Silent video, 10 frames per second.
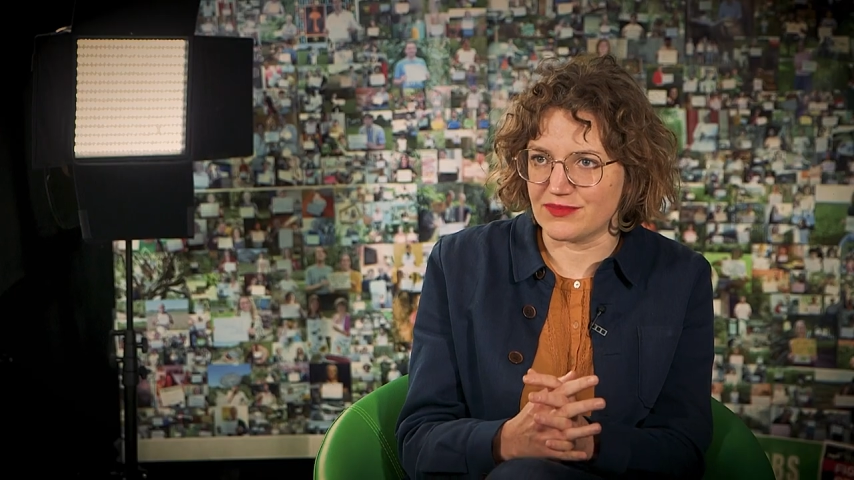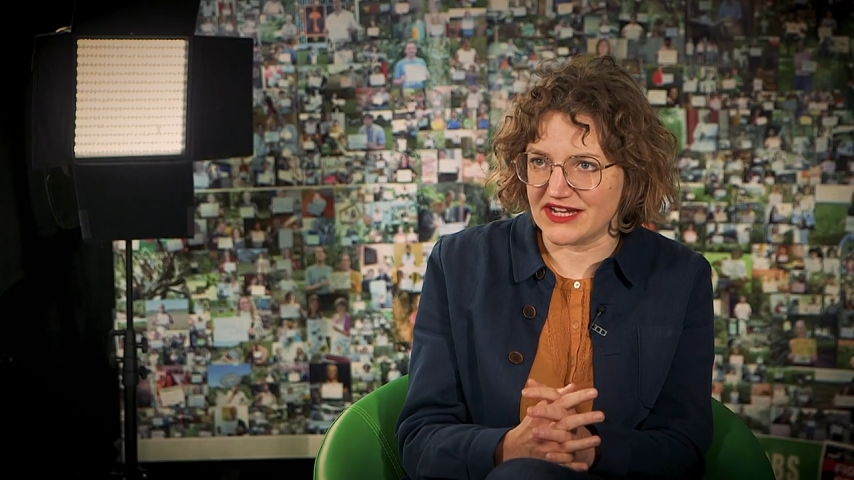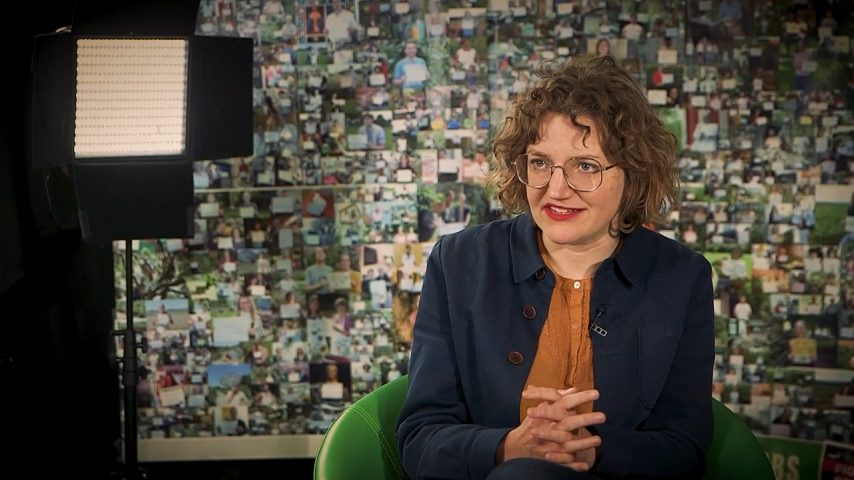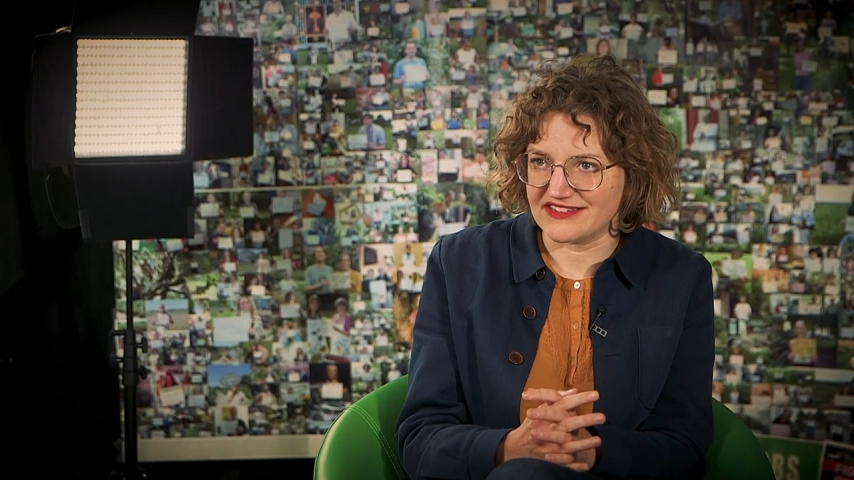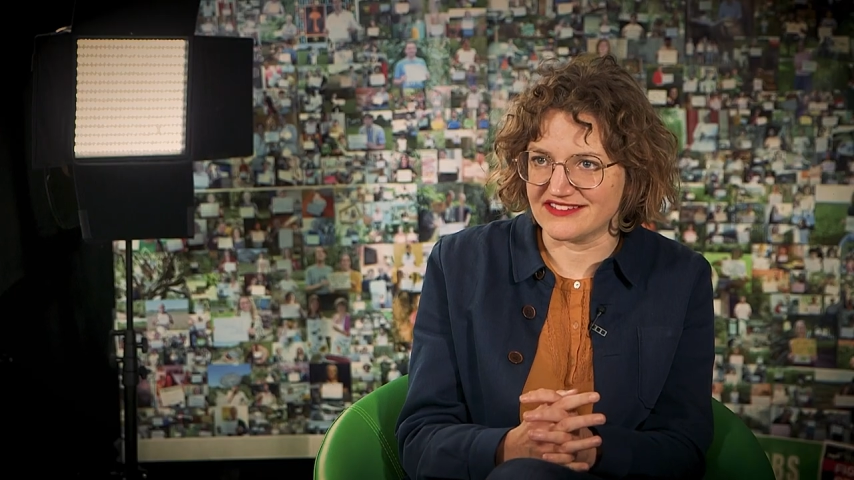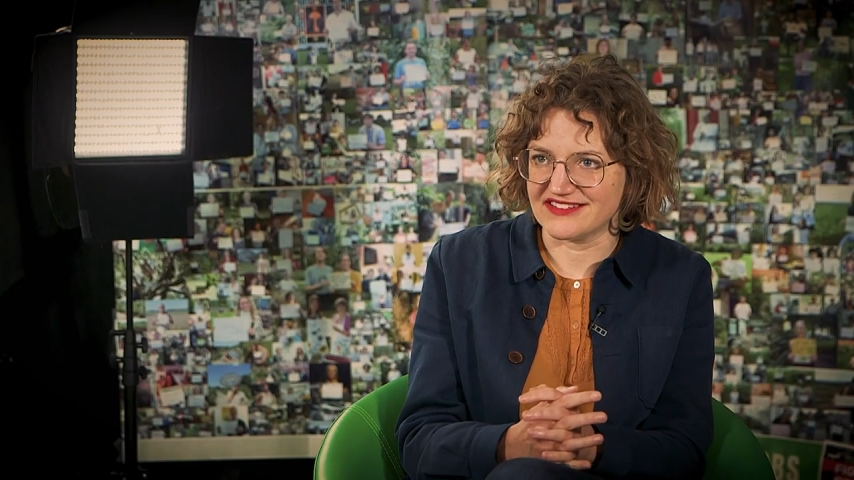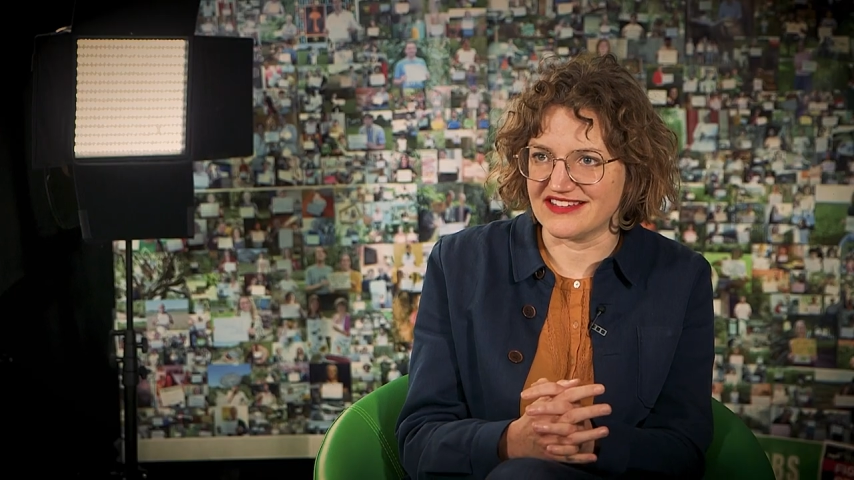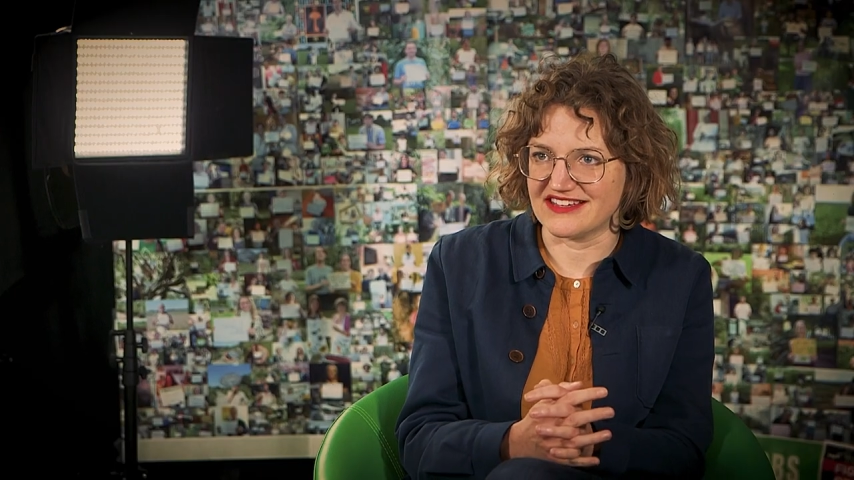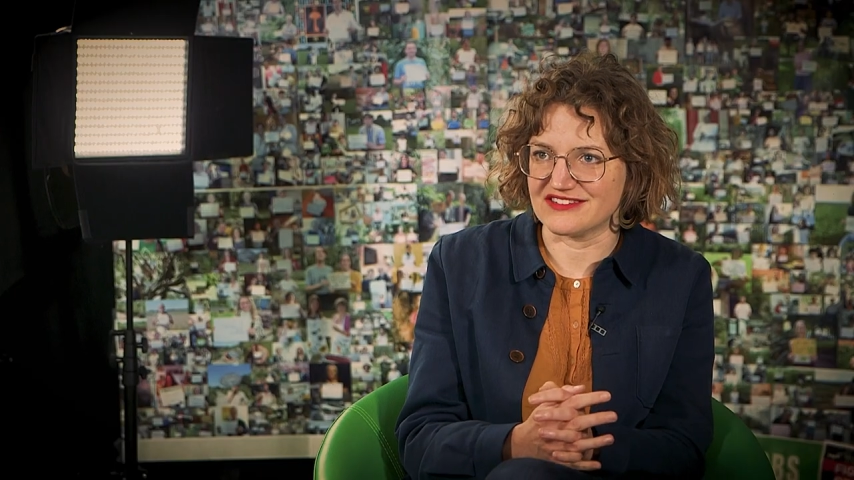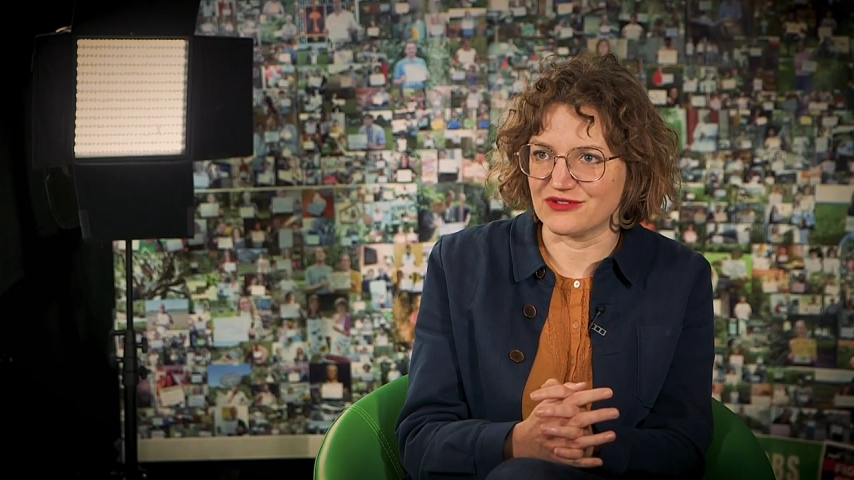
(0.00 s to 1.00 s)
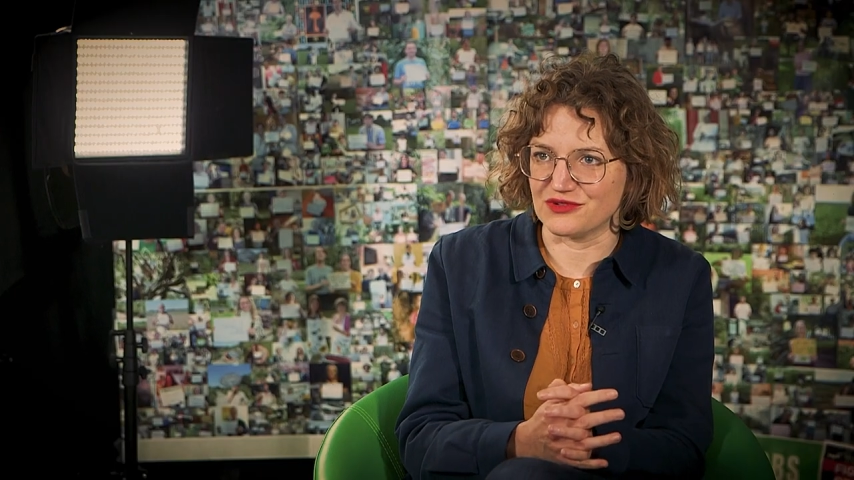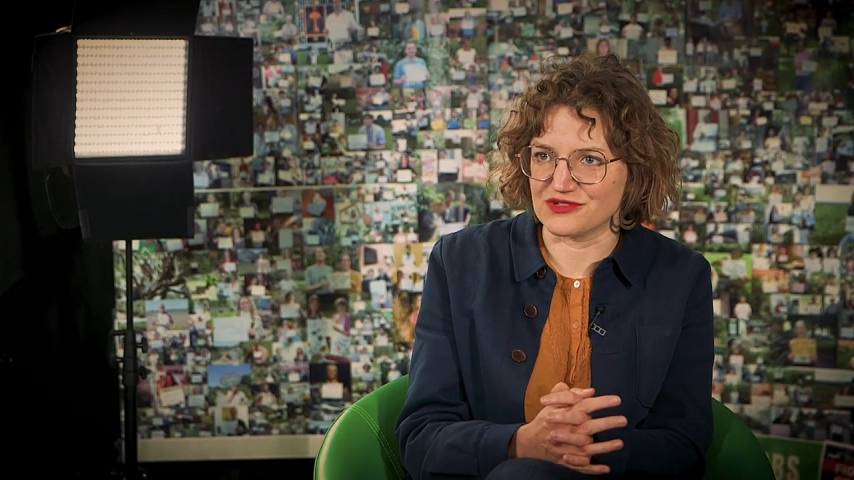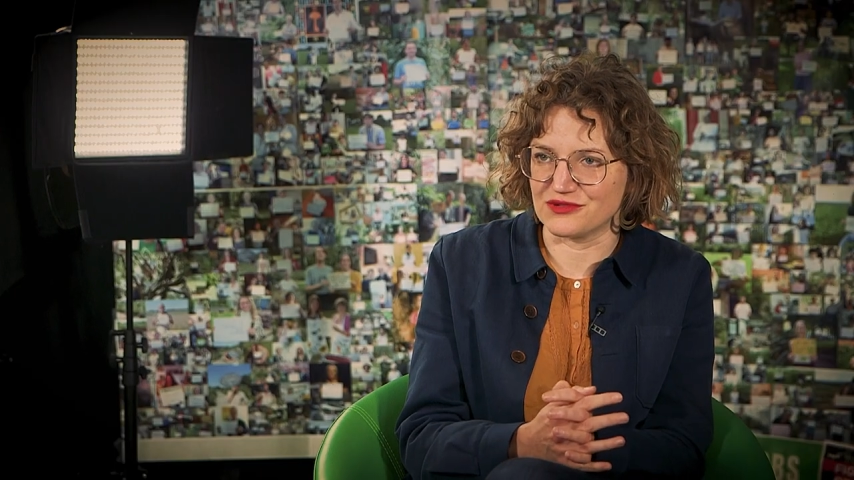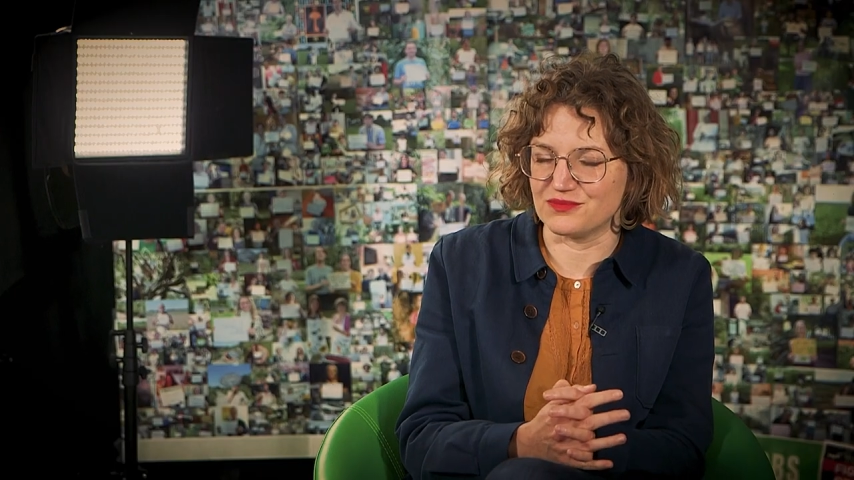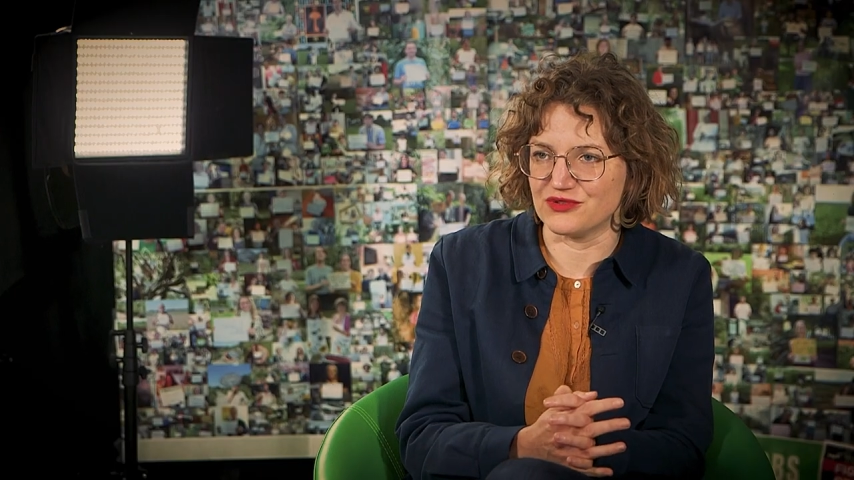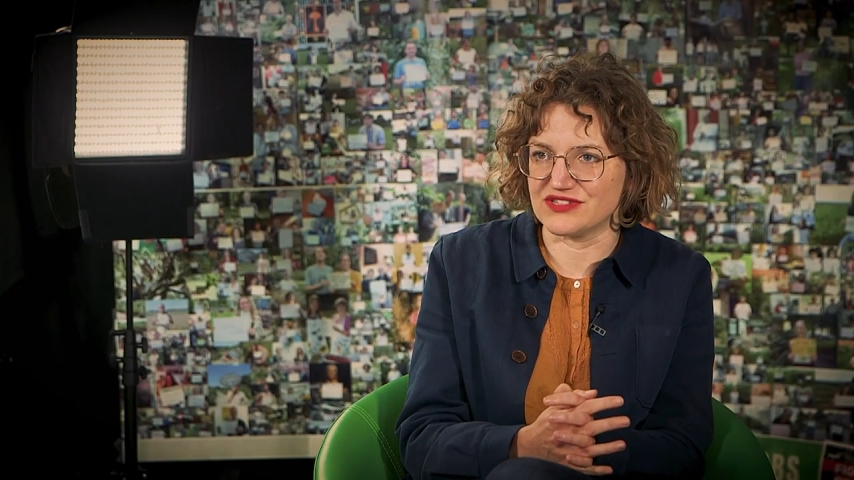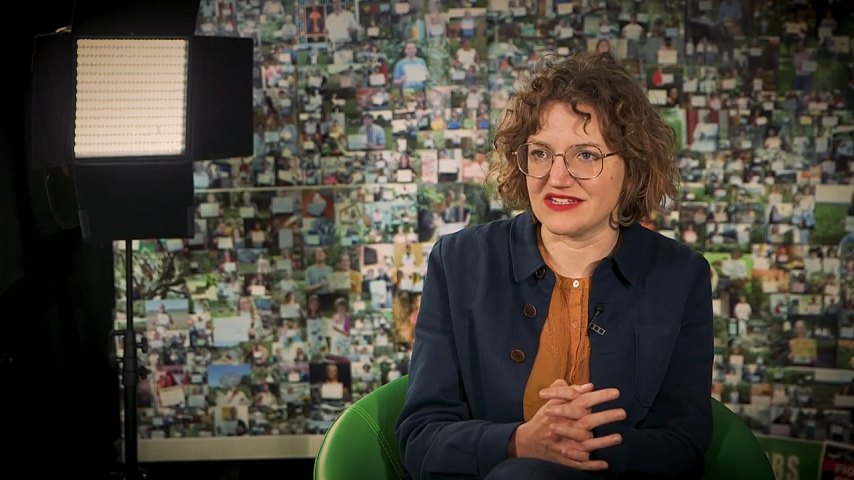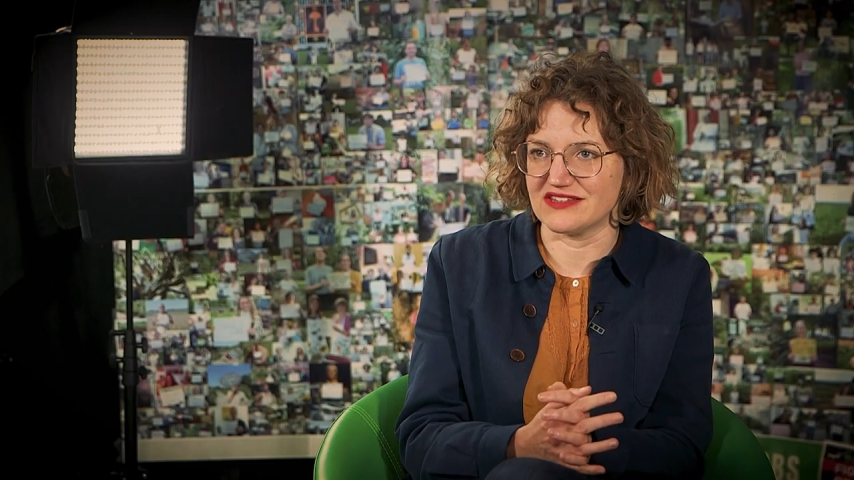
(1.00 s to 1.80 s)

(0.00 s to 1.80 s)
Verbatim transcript: planet that also puts